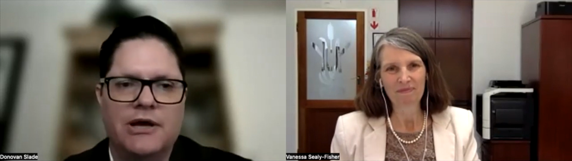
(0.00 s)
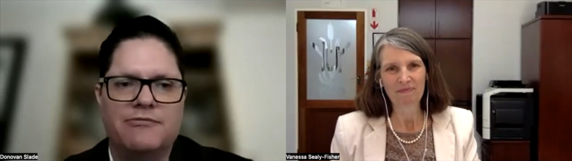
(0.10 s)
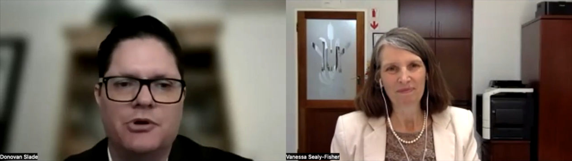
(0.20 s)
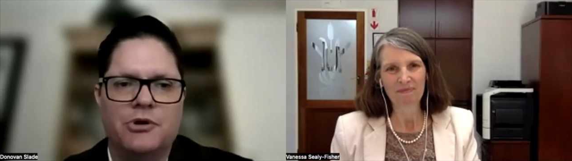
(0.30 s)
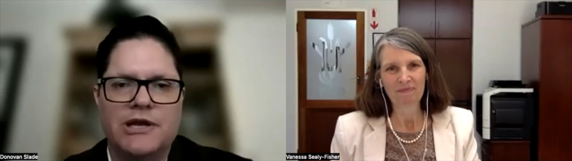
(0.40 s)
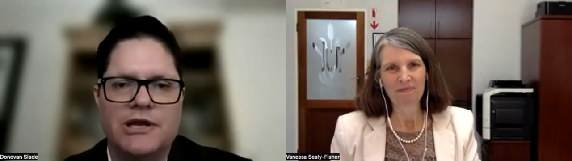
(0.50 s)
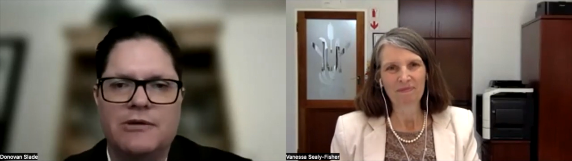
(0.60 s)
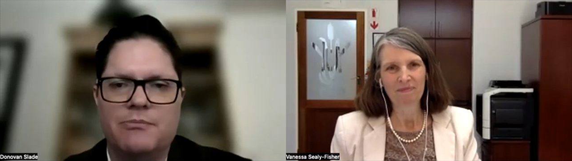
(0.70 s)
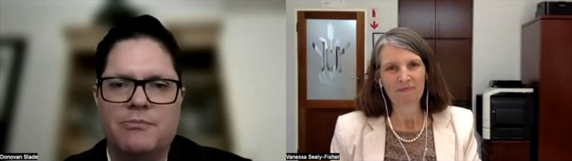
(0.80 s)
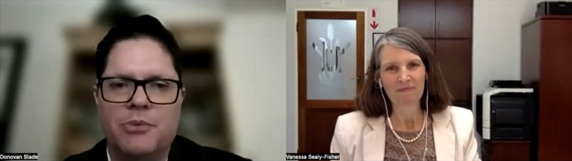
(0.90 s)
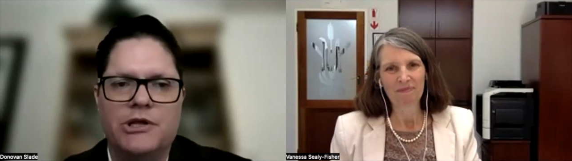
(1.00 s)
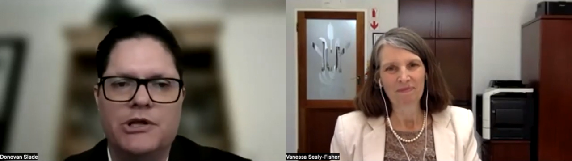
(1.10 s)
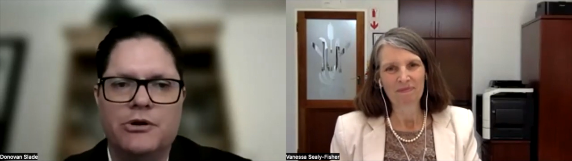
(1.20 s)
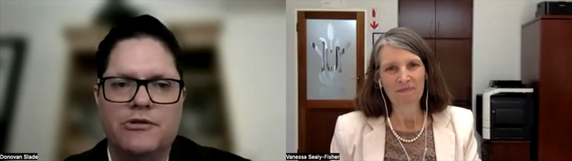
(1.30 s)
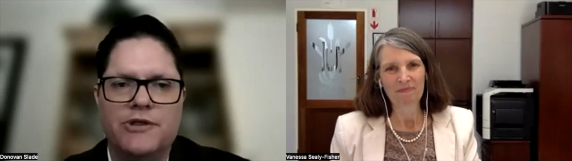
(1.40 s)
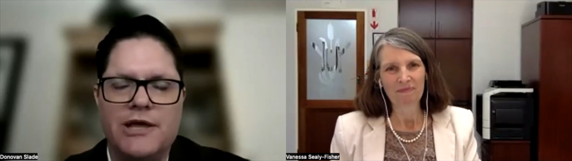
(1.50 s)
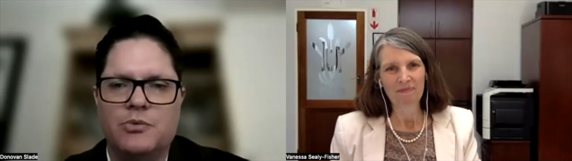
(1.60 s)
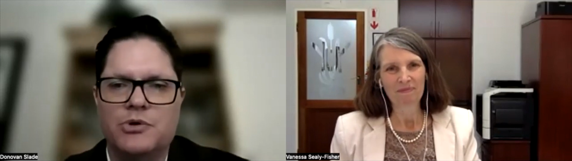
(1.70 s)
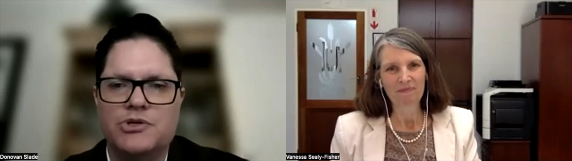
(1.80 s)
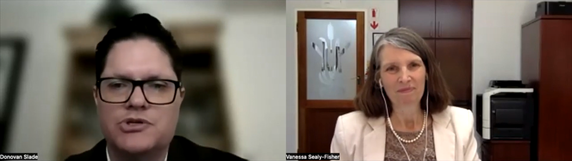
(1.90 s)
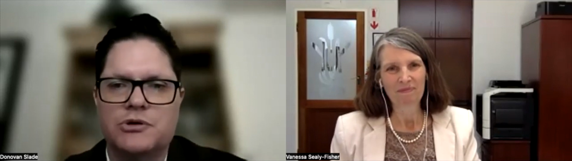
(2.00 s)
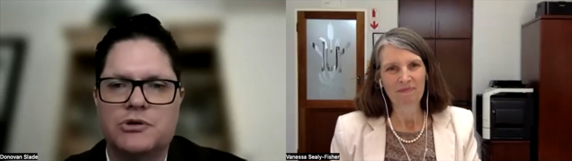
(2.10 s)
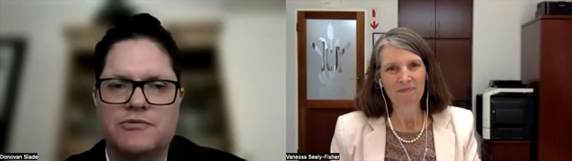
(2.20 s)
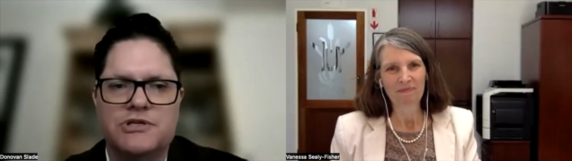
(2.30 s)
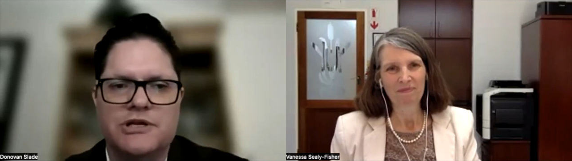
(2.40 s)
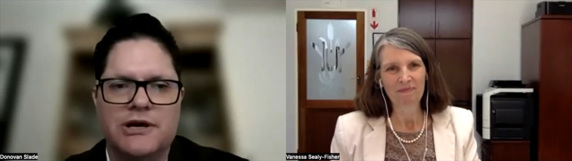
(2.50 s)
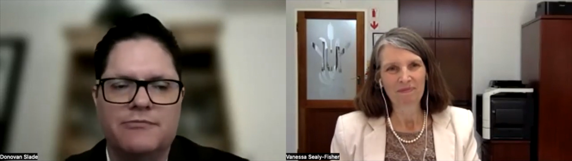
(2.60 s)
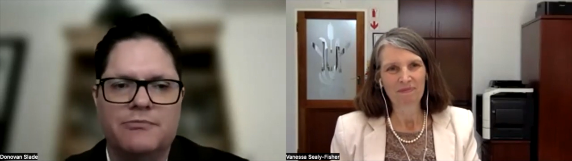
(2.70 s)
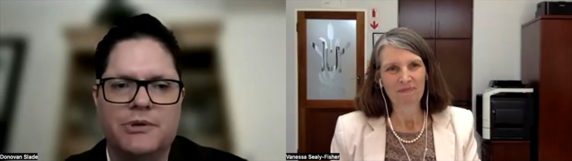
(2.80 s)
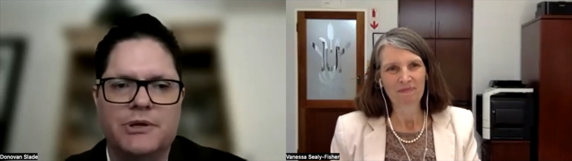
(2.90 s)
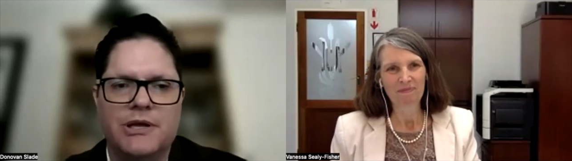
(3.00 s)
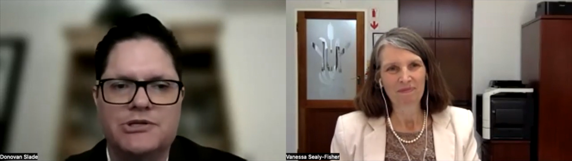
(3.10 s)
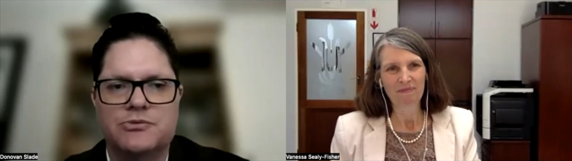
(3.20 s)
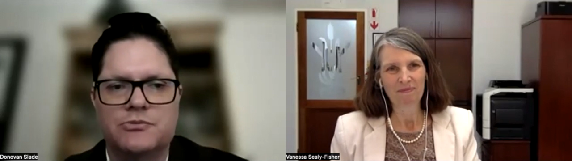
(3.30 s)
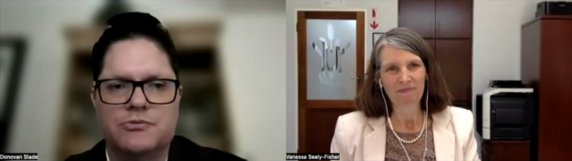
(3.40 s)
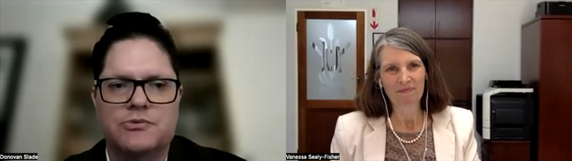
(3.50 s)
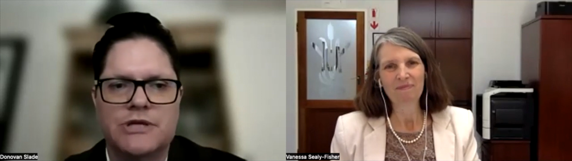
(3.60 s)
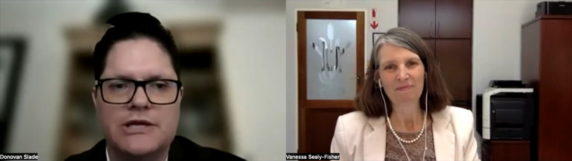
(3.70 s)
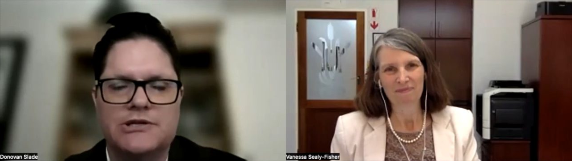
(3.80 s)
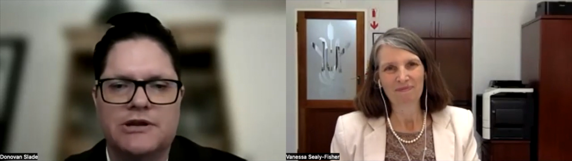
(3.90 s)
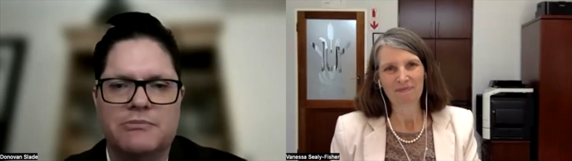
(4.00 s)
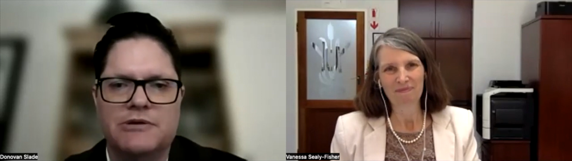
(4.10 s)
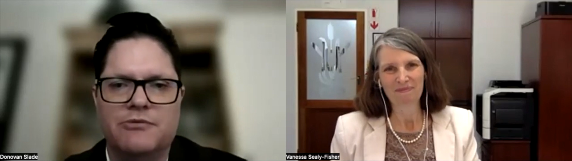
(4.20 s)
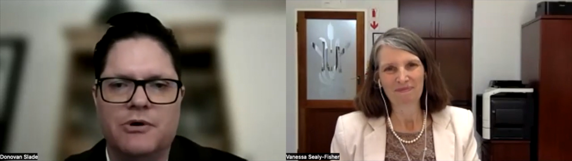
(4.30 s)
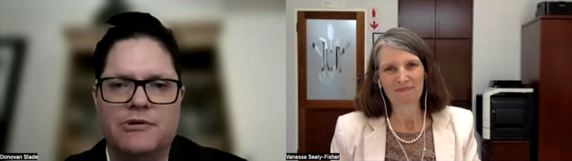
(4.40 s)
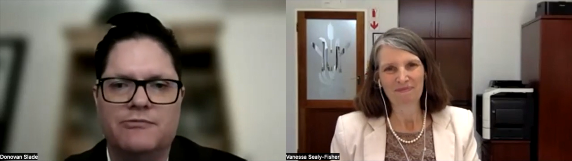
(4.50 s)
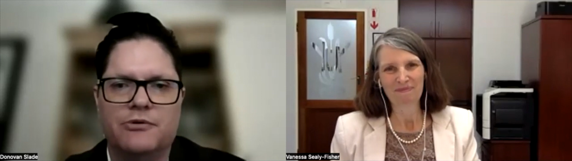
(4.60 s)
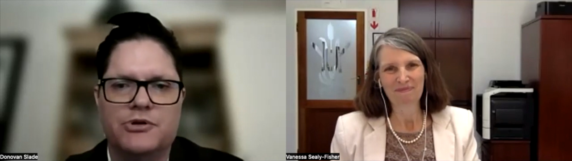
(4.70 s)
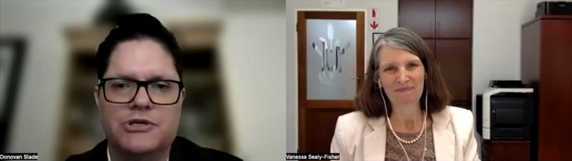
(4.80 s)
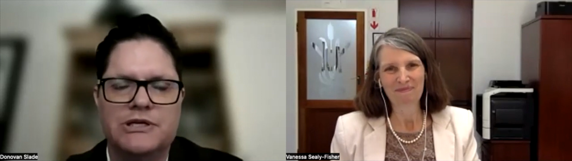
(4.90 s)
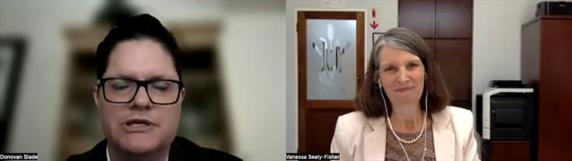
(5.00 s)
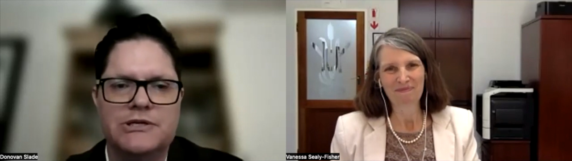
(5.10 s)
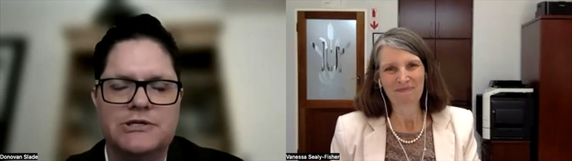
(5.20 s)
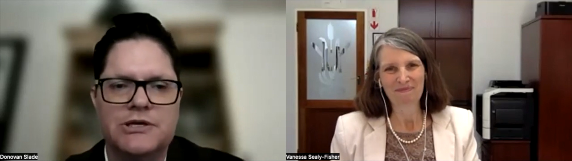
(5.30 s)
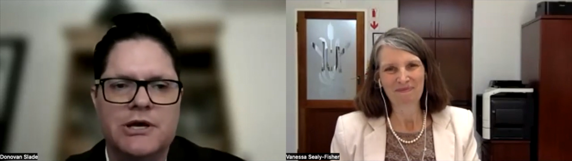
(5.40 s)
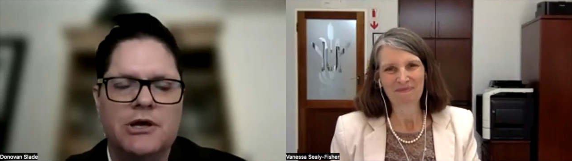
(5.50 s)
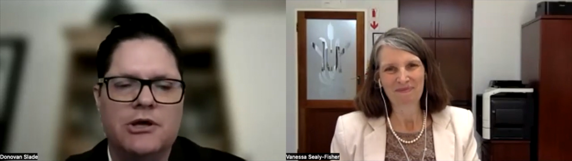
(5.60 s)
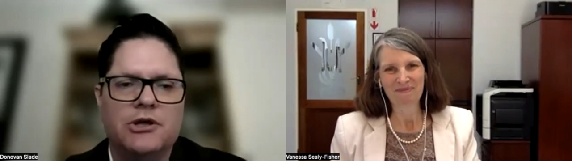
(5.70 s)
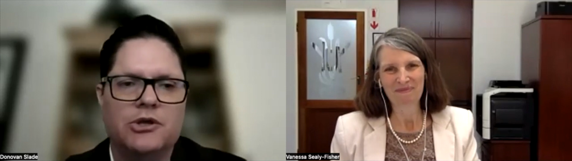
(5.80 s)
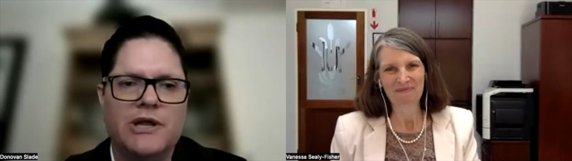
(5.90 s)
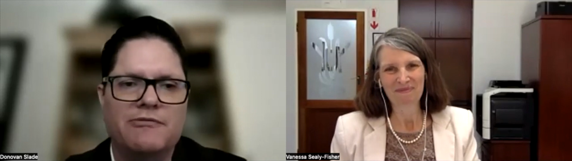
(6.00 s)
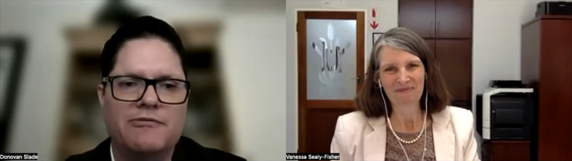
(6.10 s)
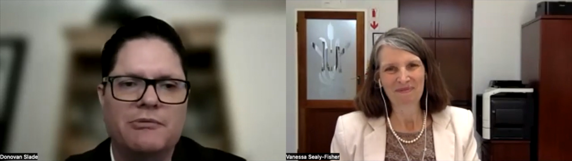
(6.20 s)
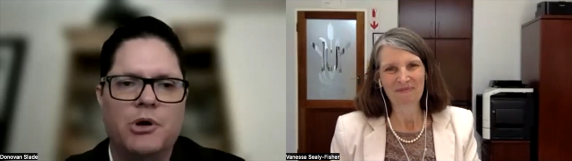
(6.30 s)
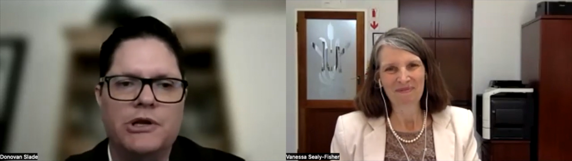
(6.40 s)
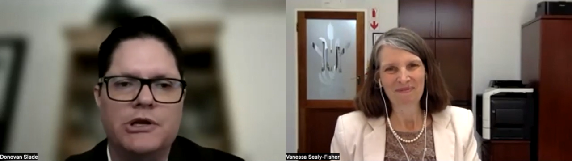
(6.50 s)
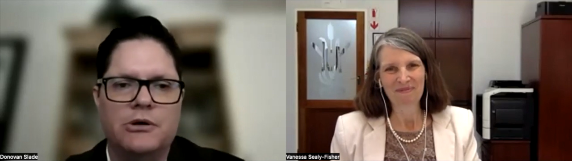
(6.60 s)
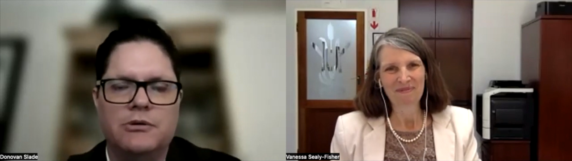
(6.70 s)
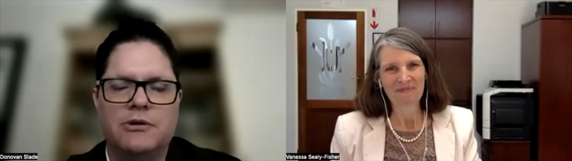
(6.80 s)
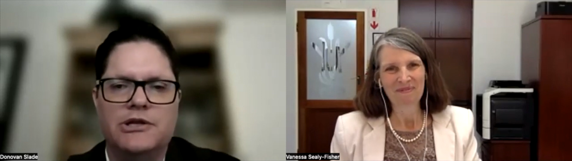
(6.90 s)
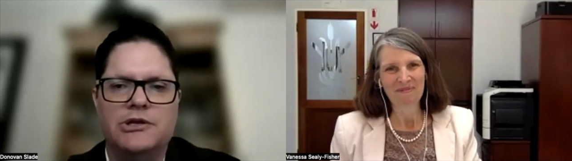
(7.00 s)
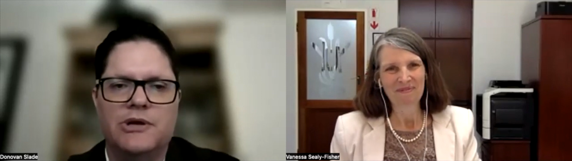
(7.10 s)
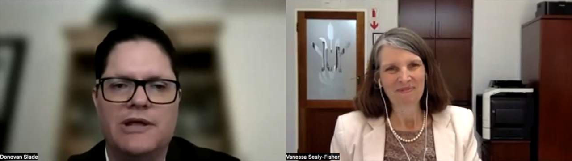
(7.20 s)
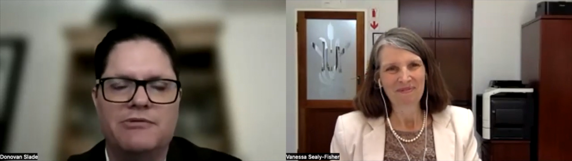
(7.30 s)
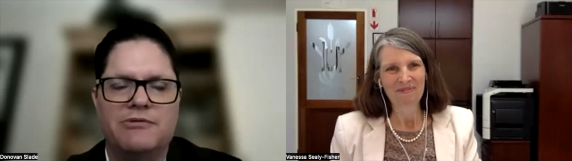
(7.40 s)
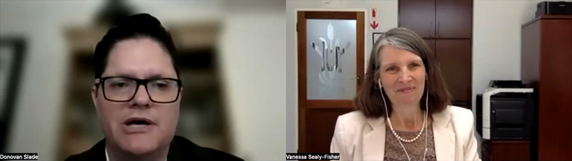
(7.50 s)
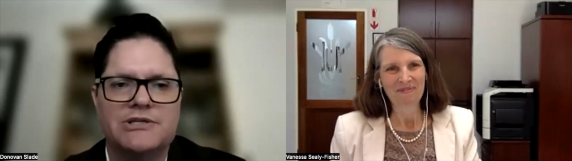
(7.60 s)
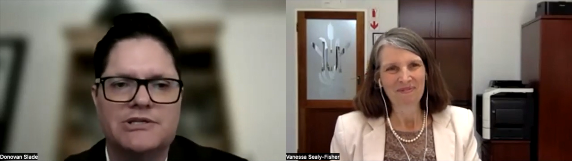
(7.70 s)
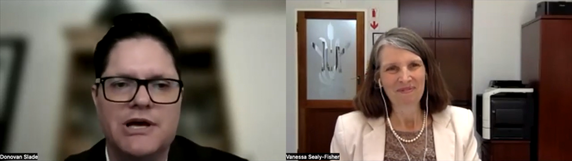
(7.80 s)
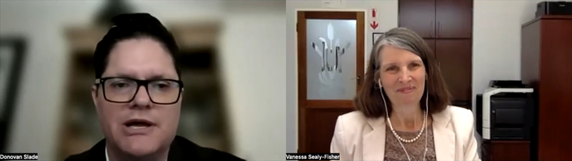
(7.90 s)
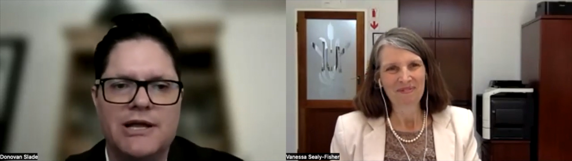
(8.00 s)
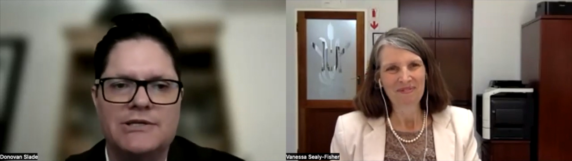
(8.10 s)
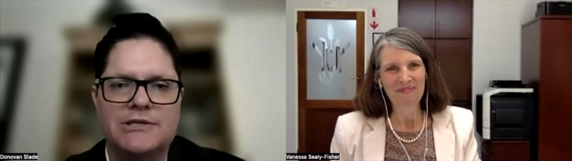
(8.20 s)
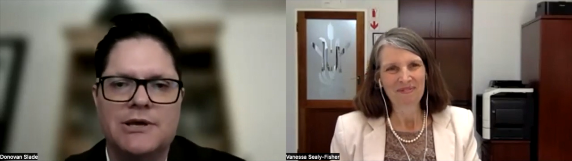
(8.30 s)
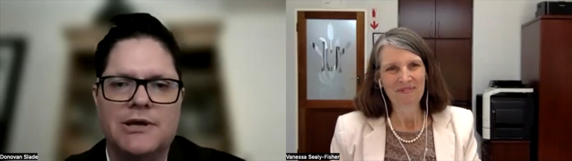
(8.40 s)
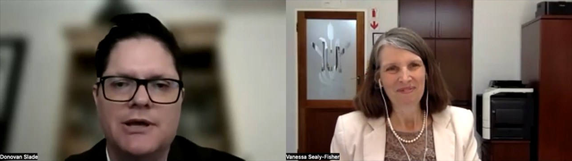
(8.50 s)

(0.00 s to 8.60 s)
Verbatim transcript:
Speaker 1: Now, if you look at a polyurethane, which obviously I've been, as you stated, I've been involved in for 30 years, you would have a polyol and you would have an isocyanate.